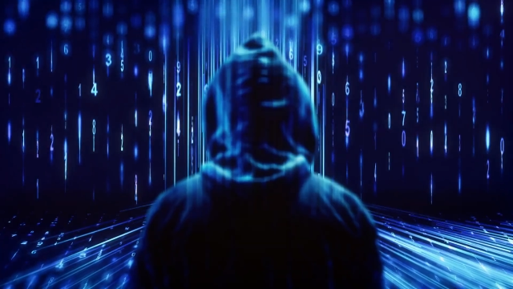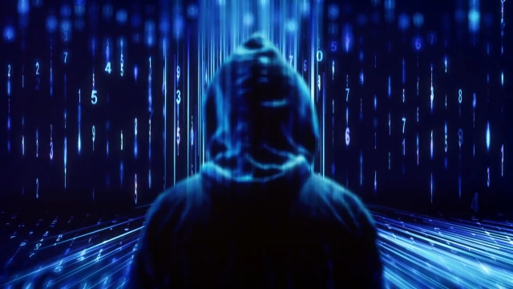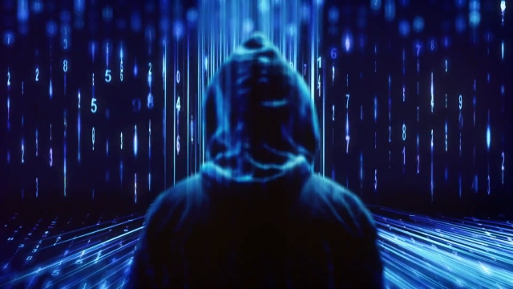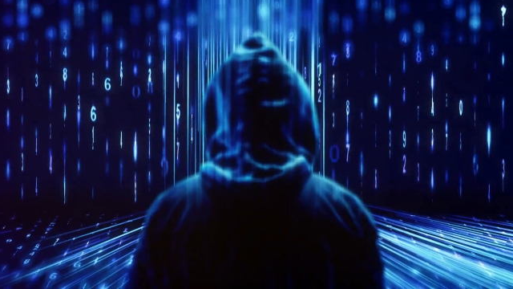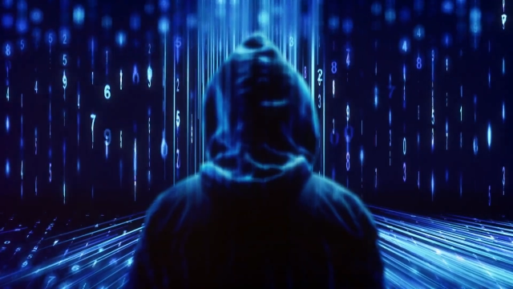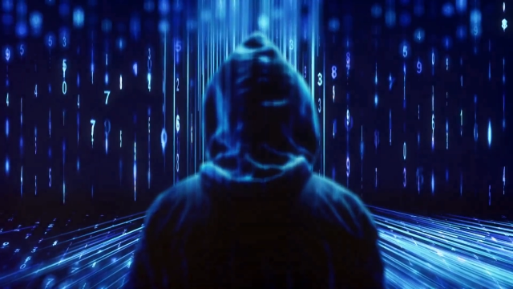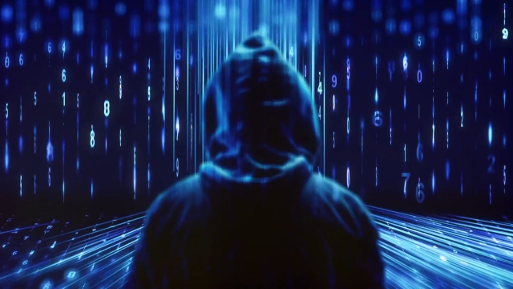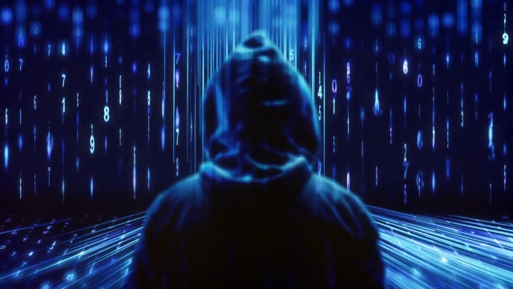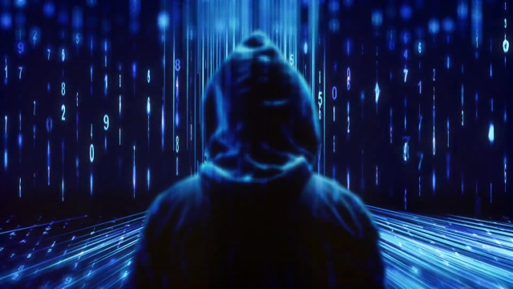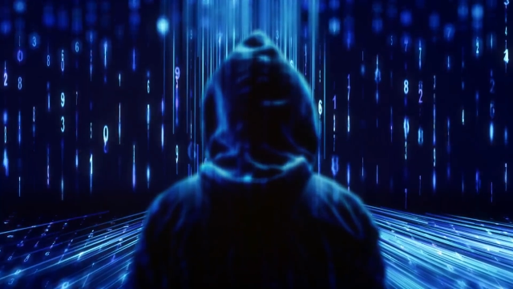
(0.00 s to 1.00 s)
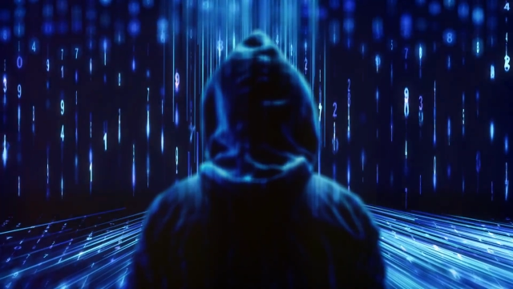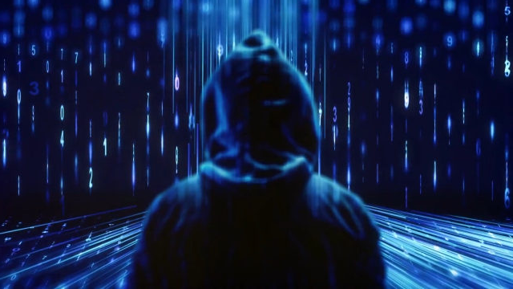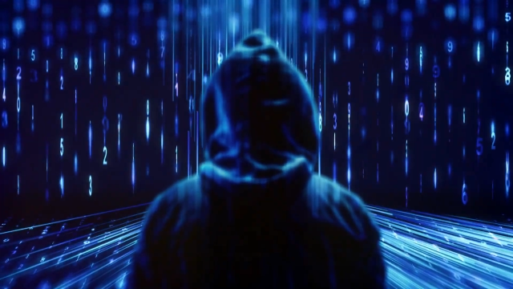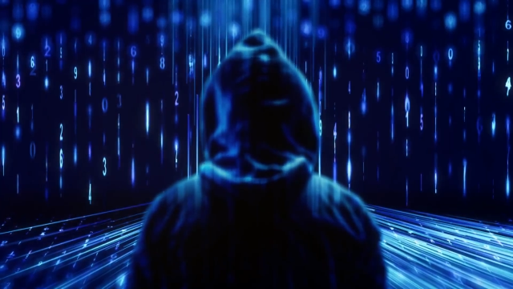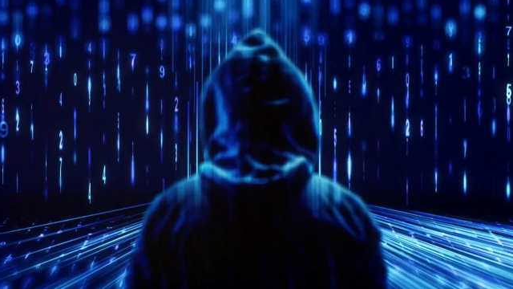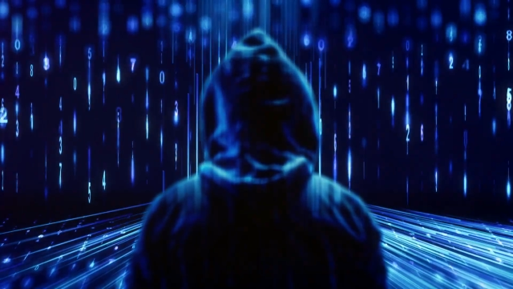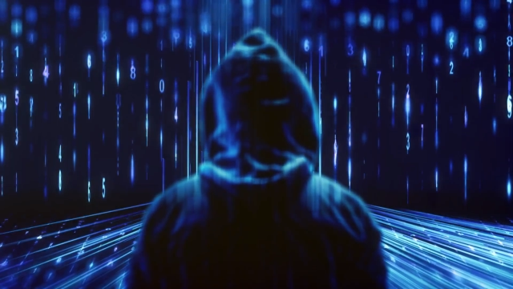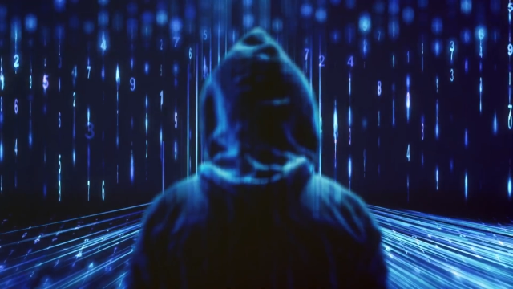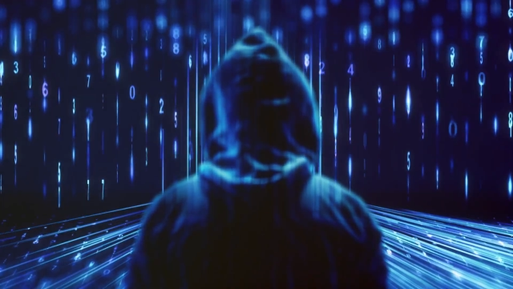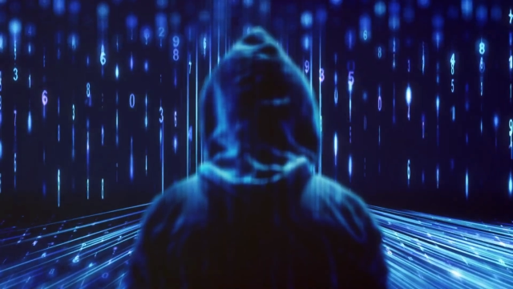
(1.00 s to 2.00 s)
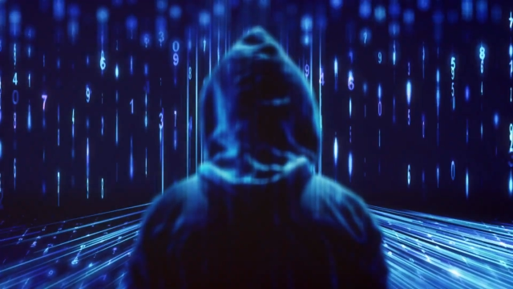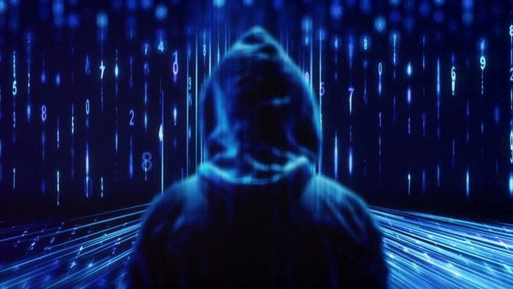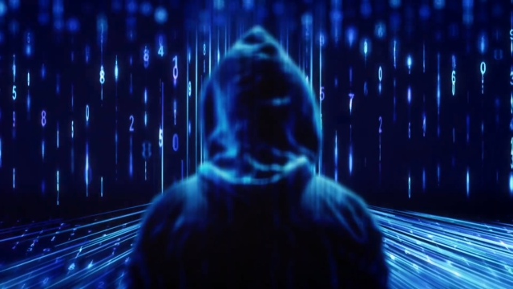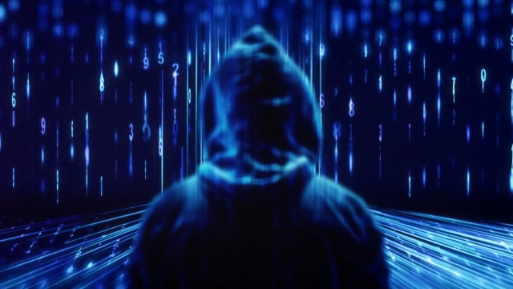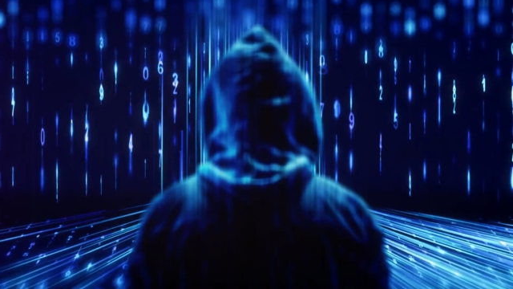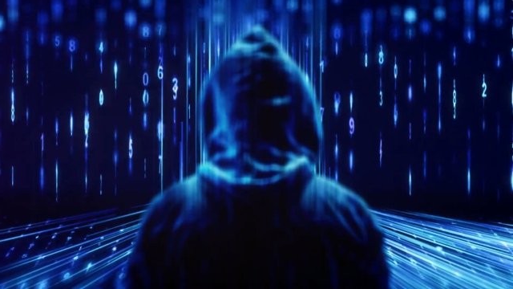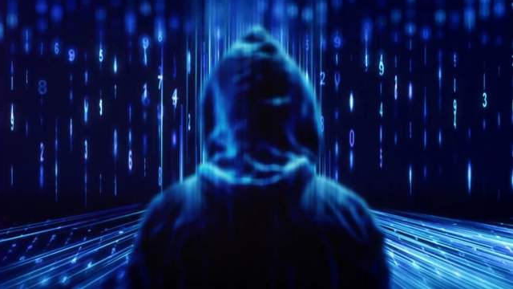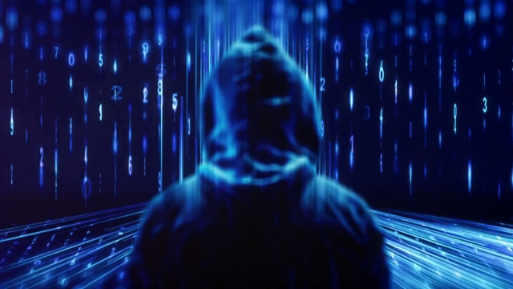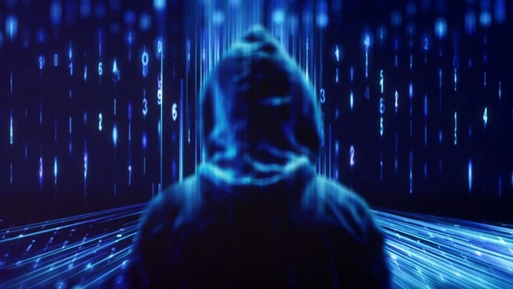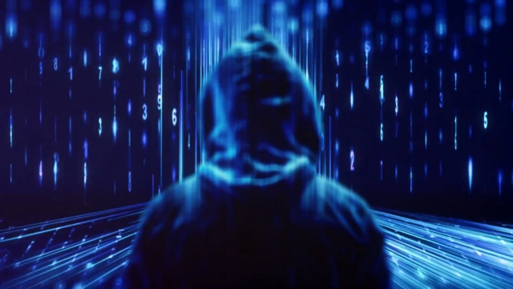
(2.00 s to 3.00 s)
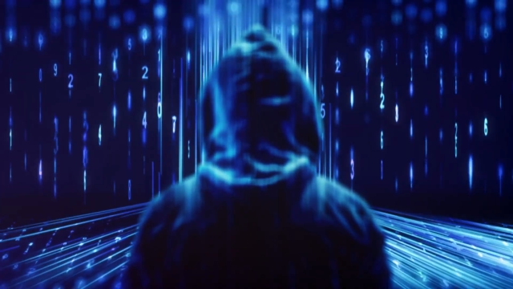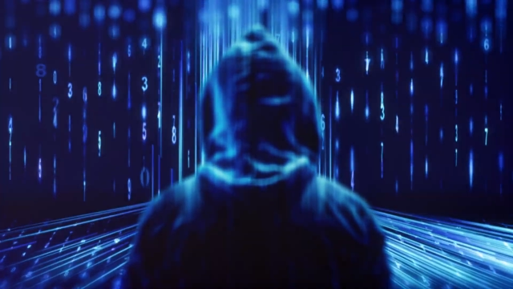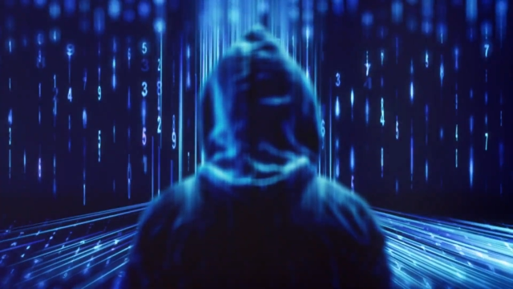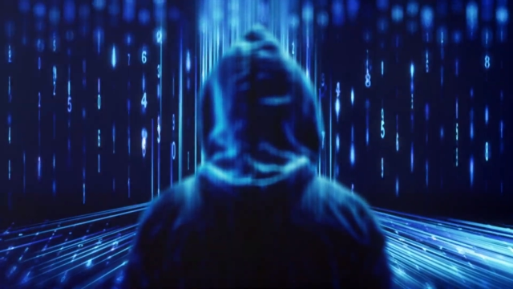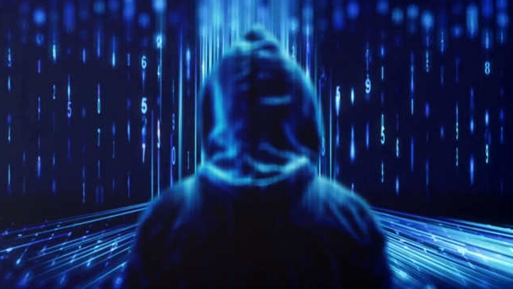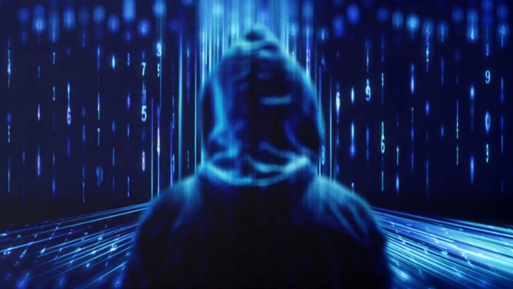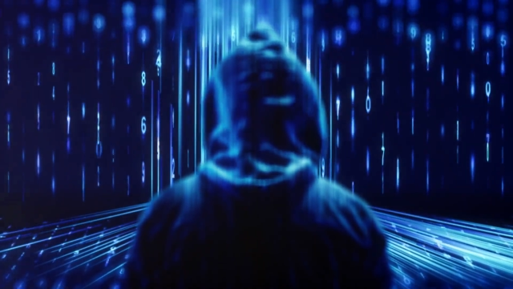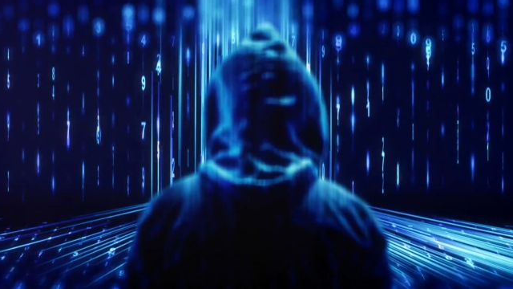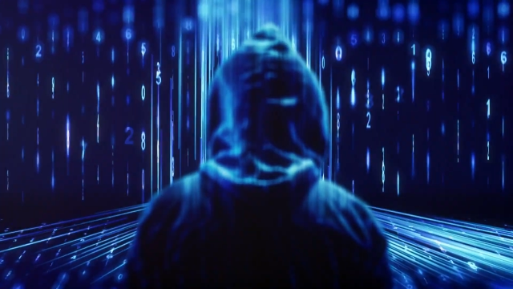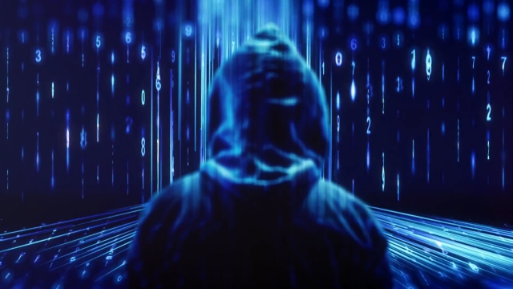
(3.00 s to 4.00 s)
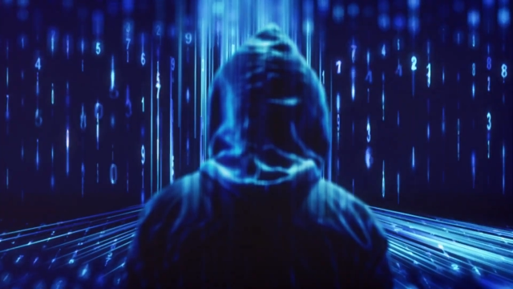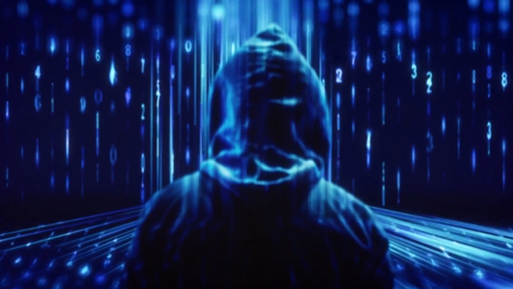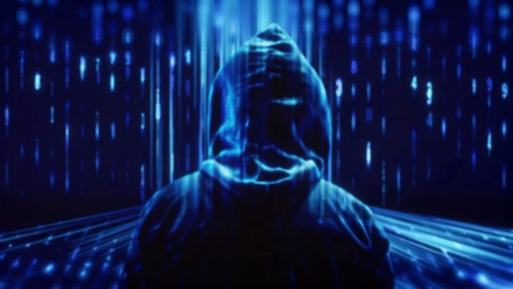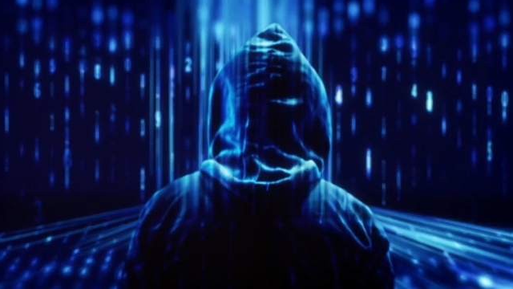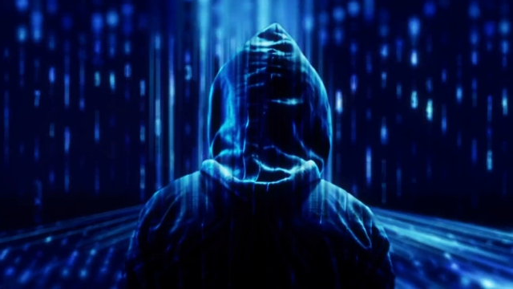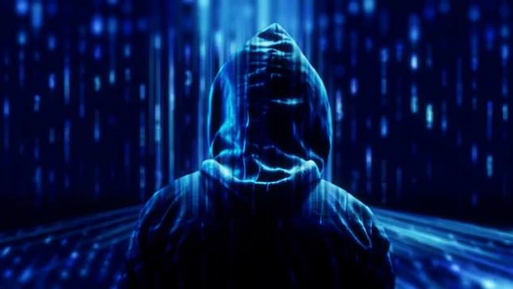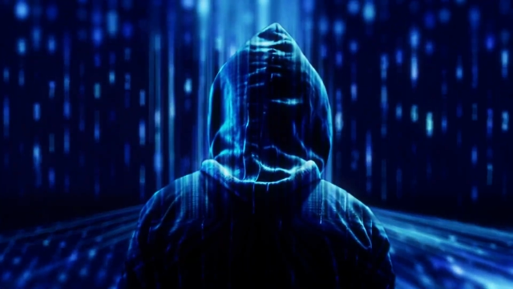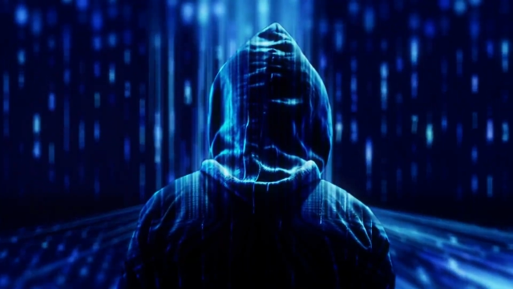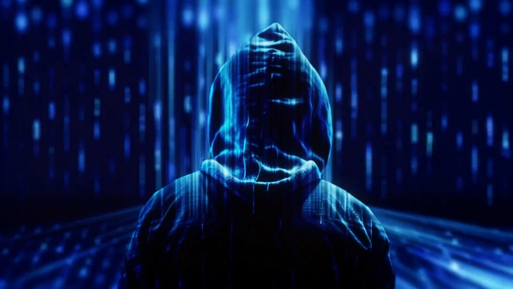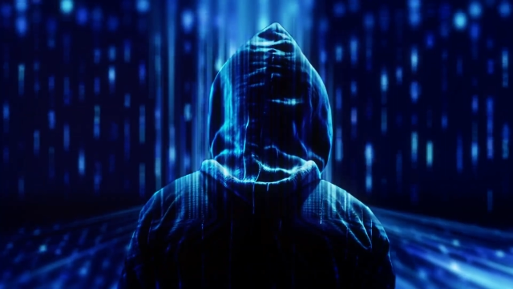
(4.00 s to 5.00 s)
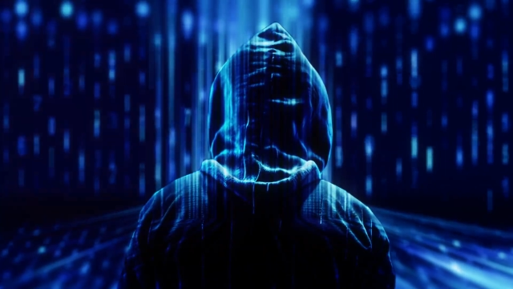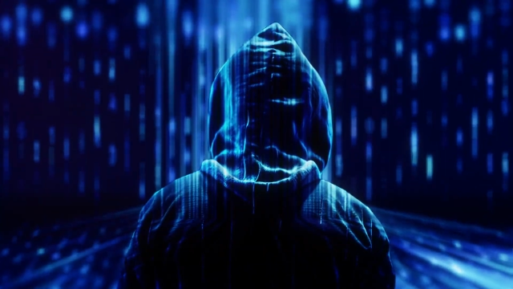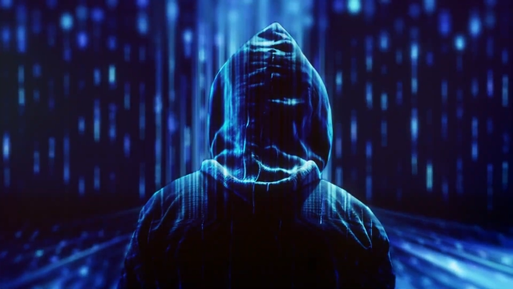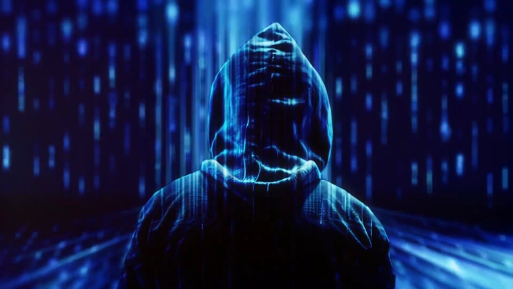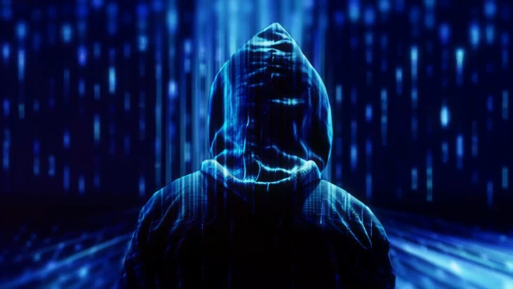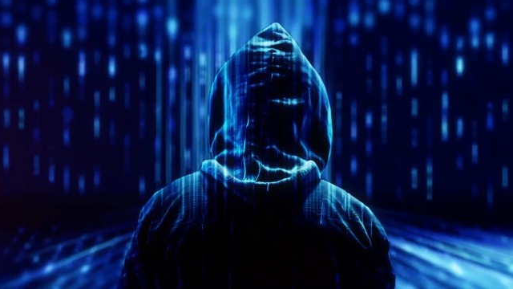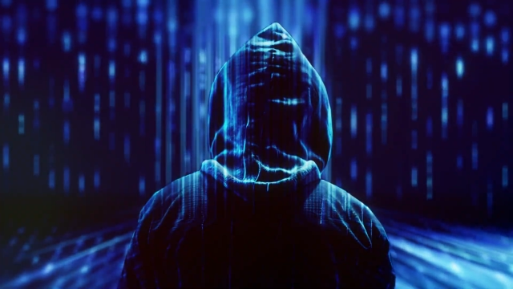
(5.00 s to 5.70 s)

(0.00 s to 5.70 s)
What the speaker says: (no speaker visible)